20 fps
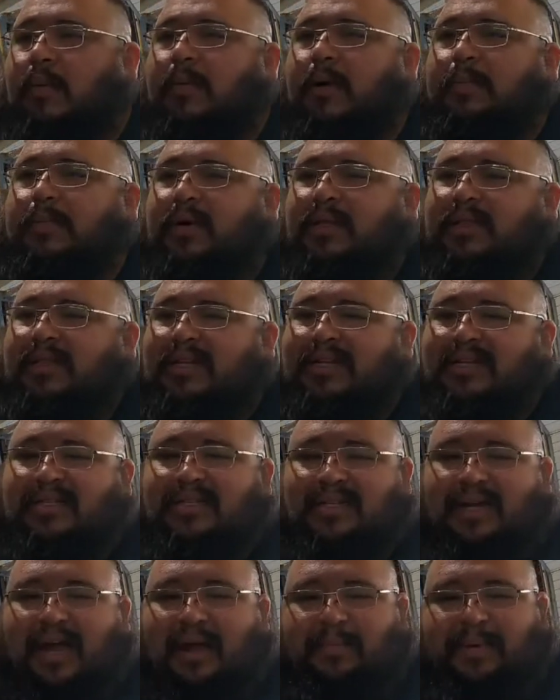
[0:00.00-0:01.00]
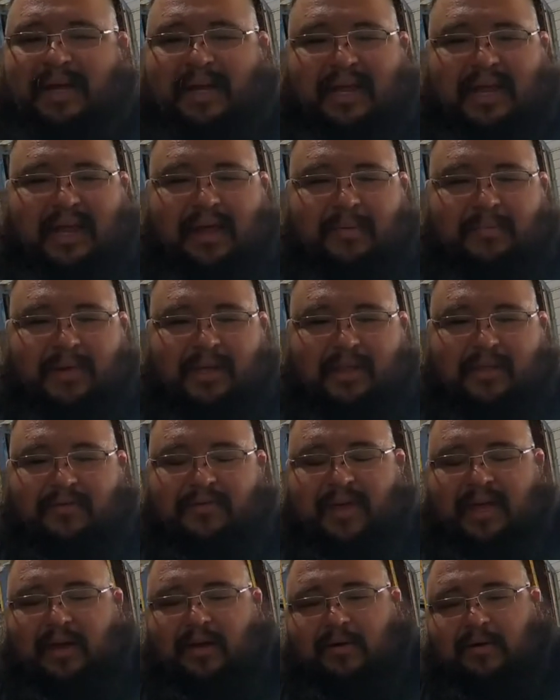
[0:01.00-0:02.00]
gonna put this IPDM in the
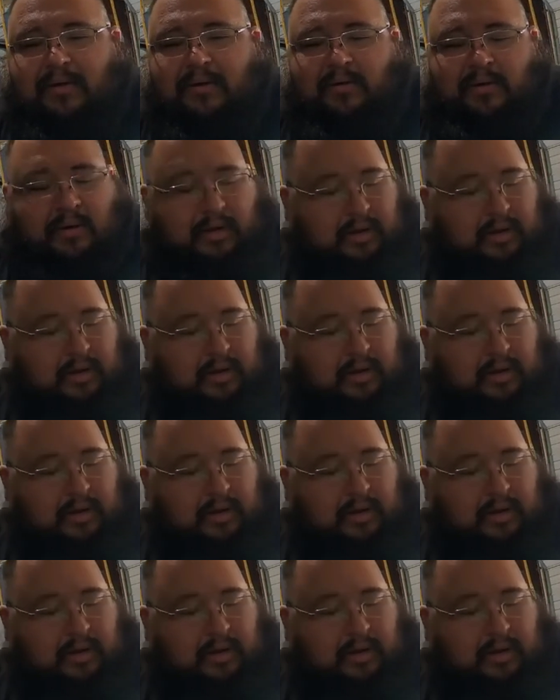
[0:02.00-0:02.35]
vehicle,